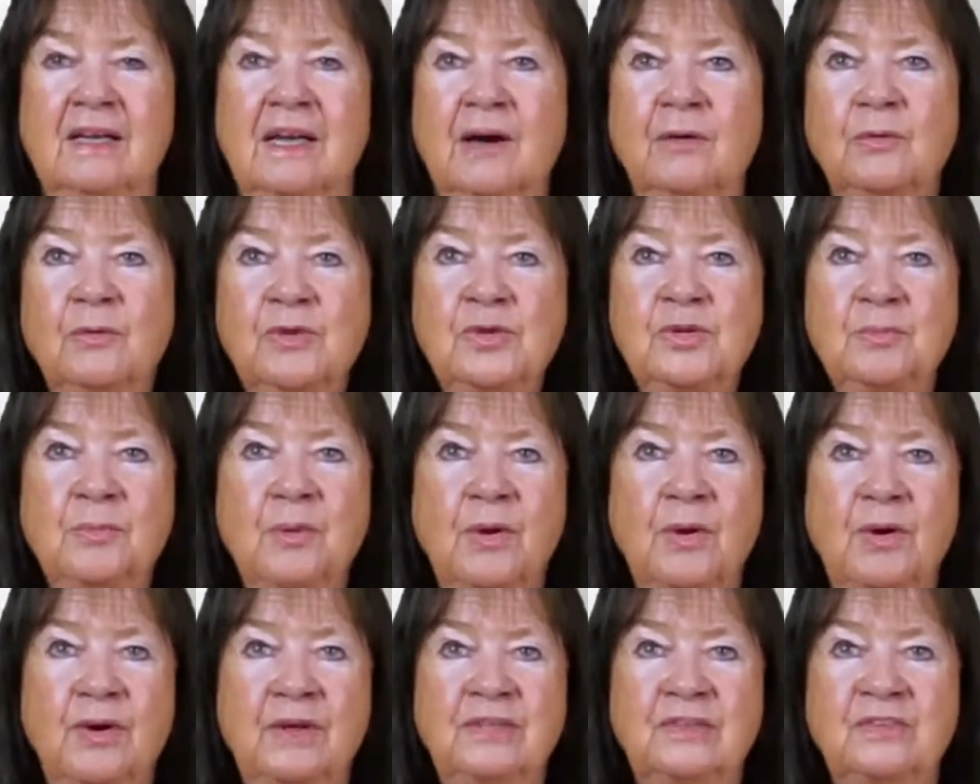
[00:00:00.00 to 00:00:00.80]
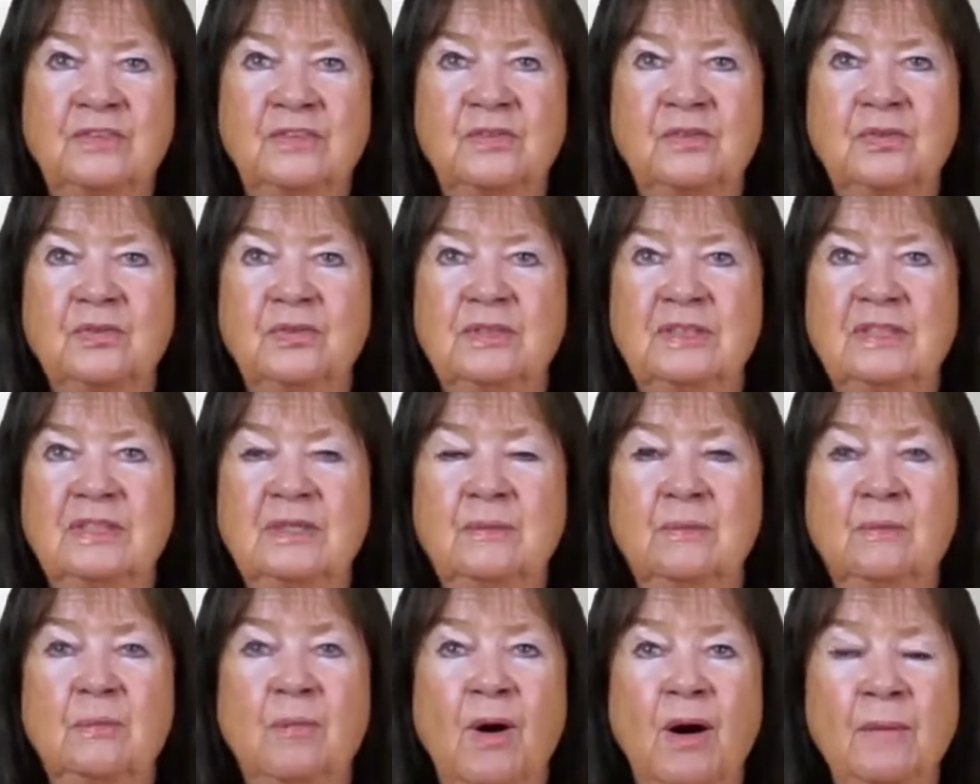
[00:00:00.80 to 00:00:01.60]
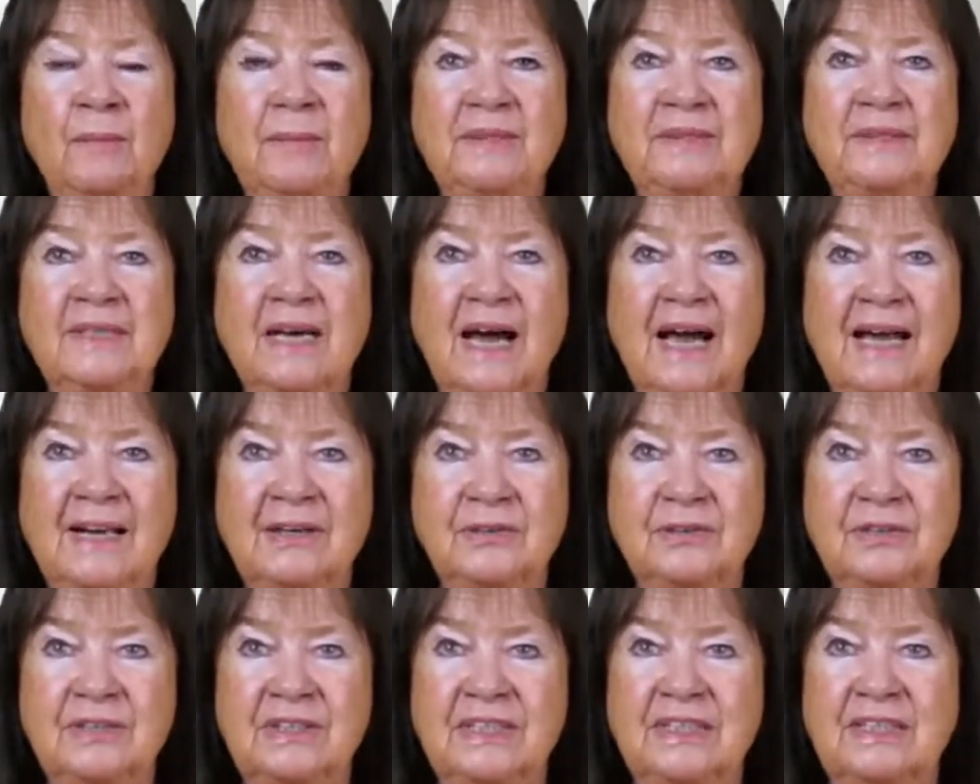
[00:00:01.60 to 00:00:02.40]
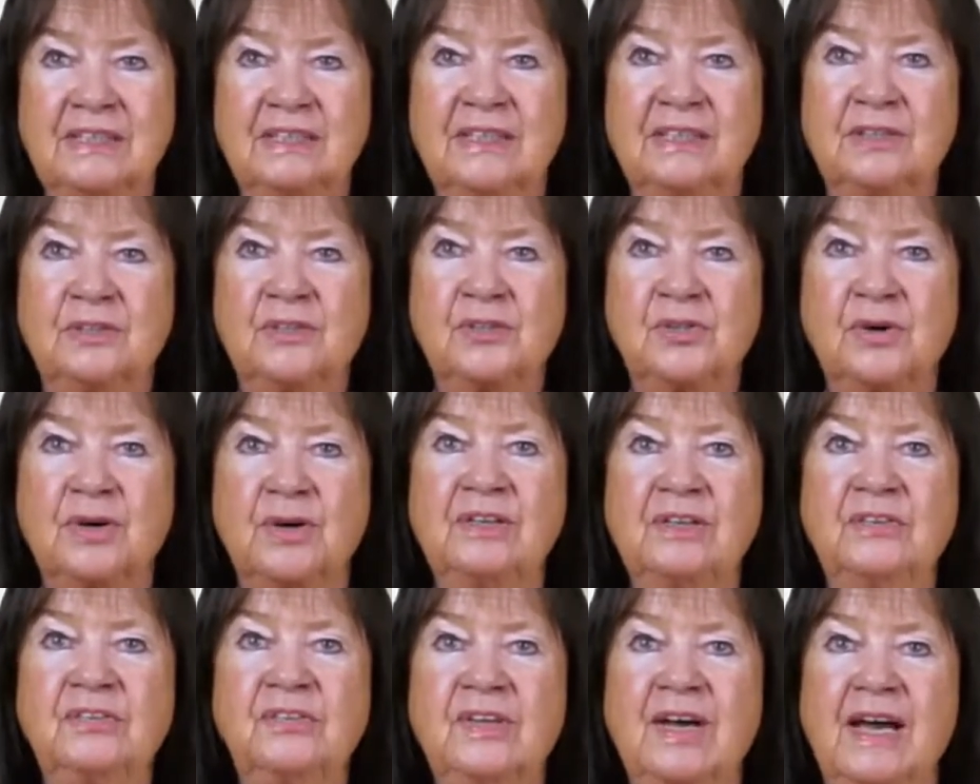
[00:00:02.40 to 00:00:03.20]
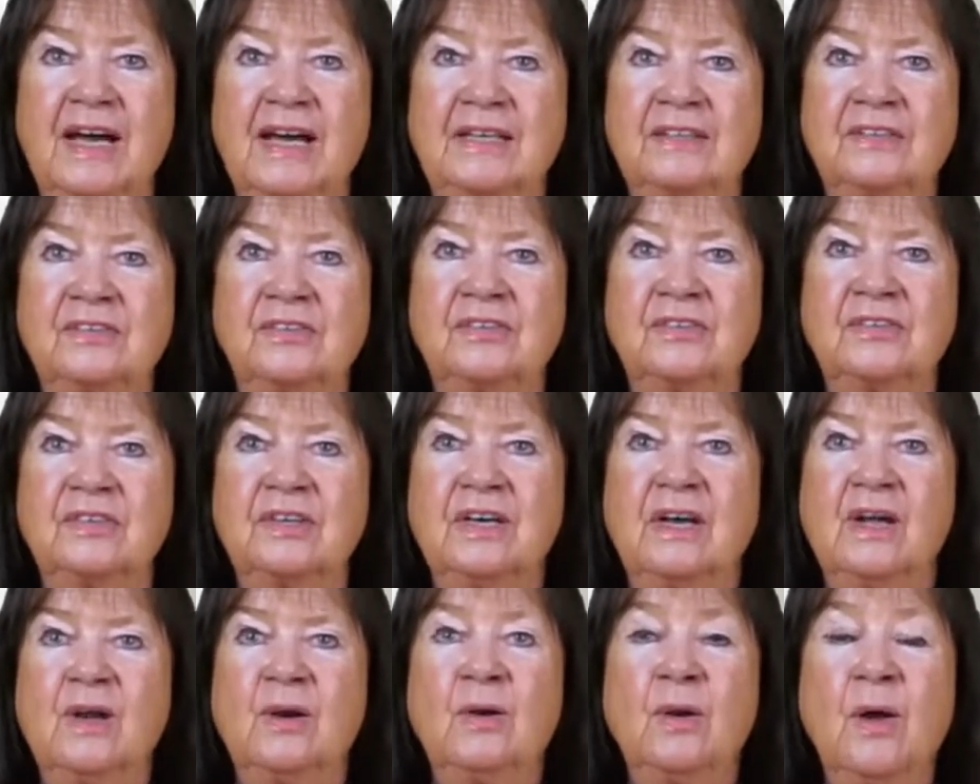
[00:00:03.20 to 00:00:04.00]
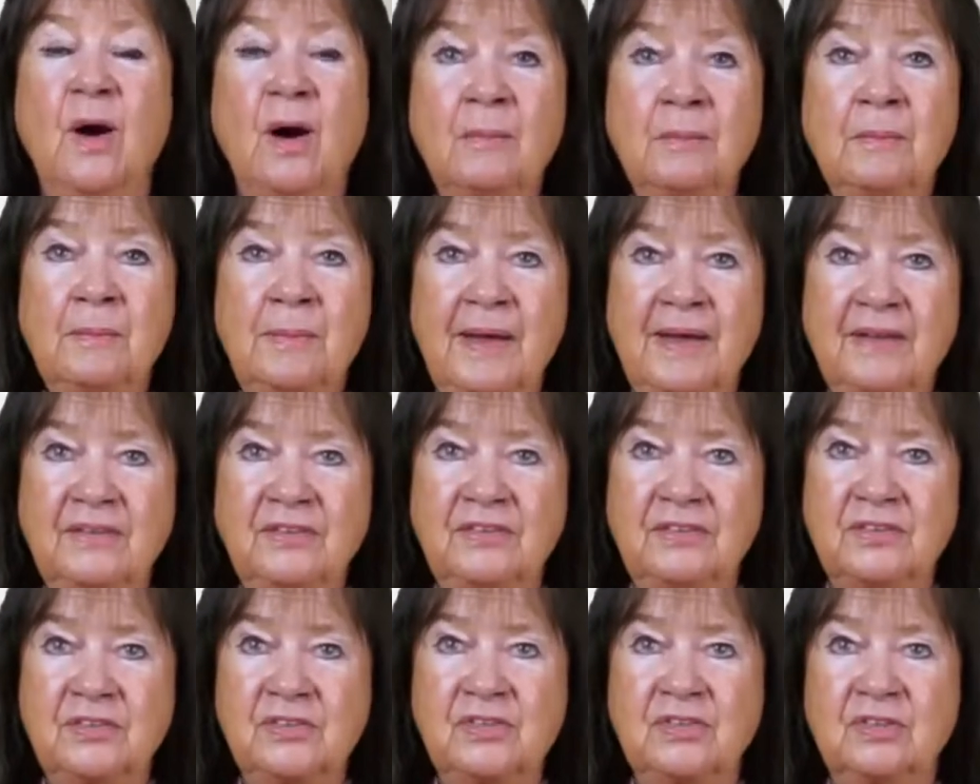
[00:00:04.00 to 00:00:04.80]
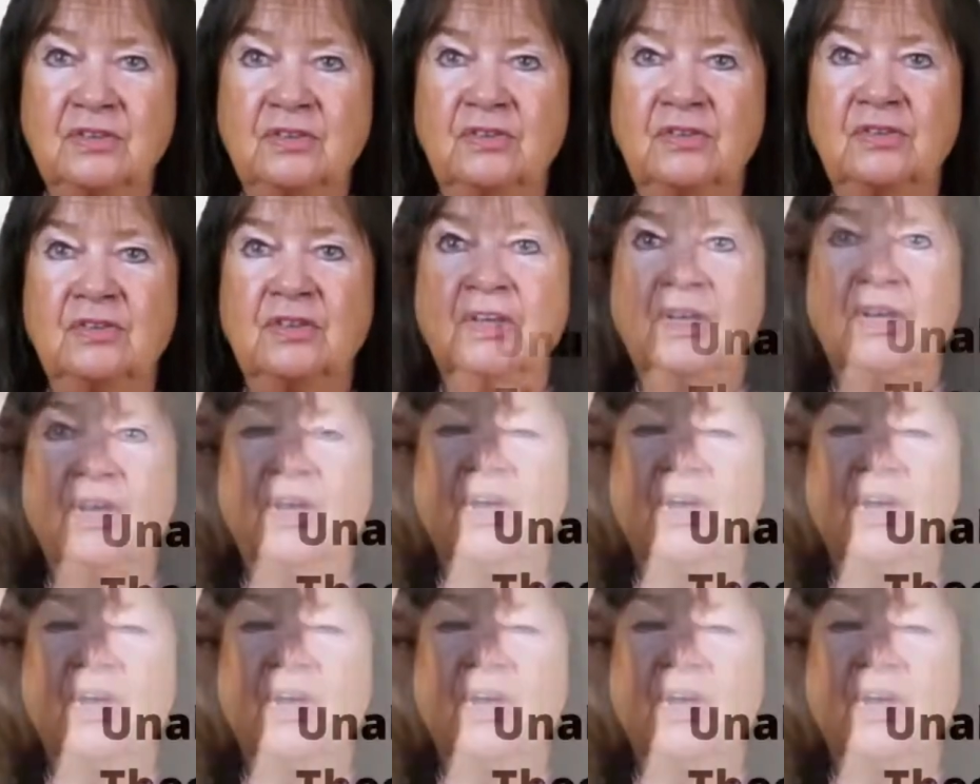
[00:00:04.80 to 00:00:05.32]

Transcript: LaRouche points to the morbid irony that Joy cites long passages